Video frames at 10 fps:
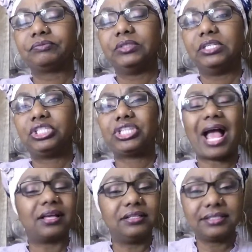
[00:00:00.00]

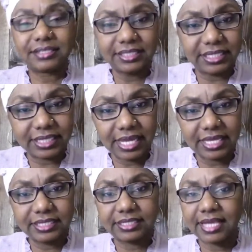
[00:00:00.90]
shackles,
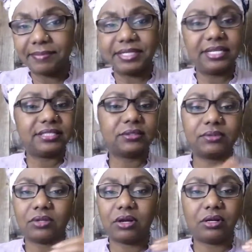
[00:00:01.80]
sneakers. I mean, the list
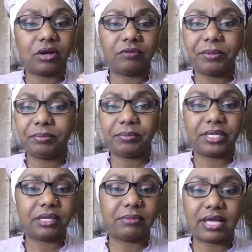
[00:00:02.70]
goes on and on of people
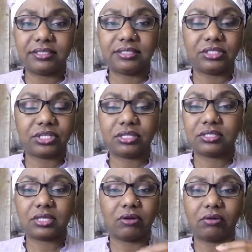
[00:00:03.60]
making bad
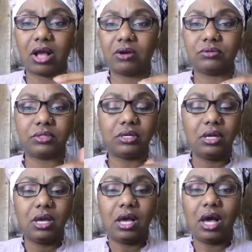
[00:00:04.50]
decisions around
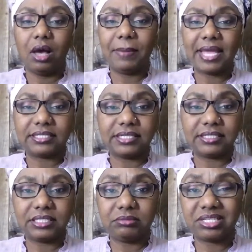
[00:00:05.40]

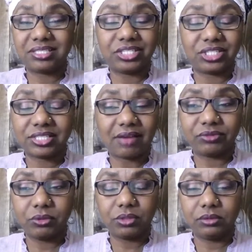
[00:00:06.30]
ethnicity because they just have
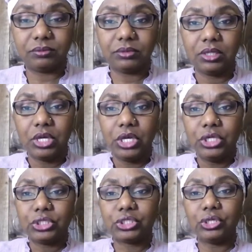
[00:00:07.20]
no clue.
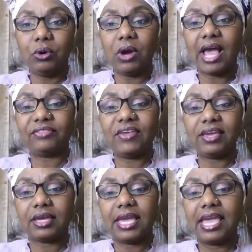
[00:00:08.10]
So I
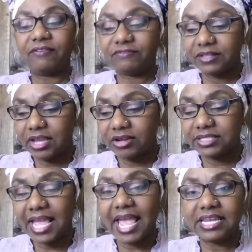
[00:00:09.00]
think if there's
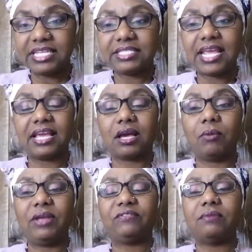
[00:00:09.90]
any
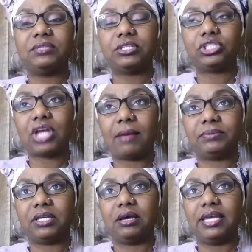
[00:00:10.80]
takeaway from this
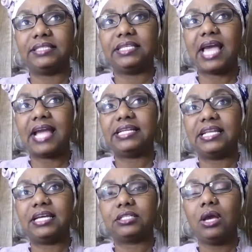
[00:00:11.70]
chapter is the idea that